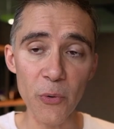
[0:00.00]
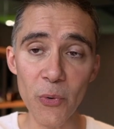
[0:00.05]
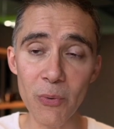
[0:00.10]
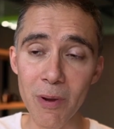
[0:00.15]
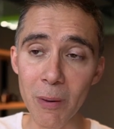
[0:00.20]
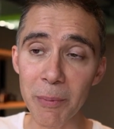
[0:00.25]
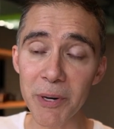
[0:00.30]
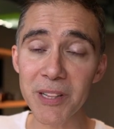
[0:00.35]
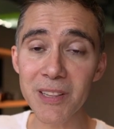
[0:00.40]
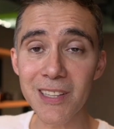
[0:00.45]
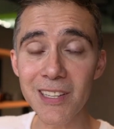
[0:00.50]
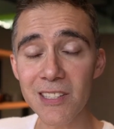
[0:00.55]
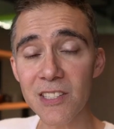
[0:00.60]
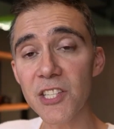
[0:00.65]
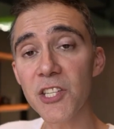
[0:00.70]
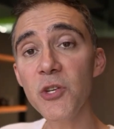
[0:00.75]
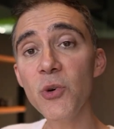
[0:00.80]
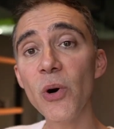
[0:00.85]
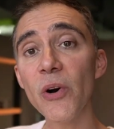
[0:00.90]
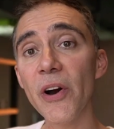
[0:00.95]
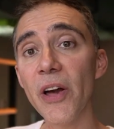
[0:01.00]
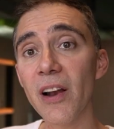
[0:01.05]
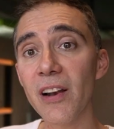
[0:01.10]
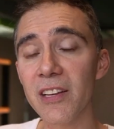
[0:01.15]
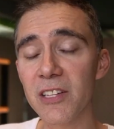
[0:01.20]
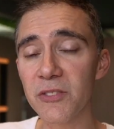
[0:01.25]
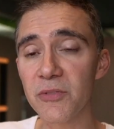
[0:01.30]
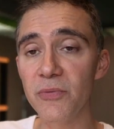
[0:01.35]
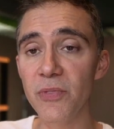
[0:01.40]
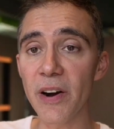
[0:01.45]
Remember, this URL
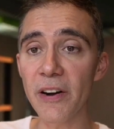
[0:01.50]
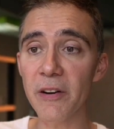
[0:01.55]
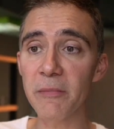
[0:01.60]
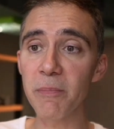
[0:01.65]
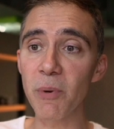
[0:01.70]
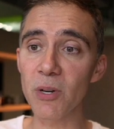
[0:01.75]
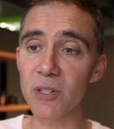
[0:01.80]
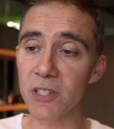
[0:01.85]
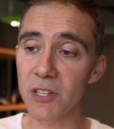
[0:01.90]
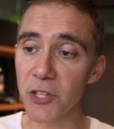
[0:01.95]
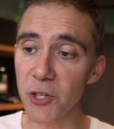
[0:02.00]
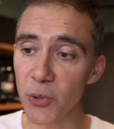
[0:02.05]
is very important.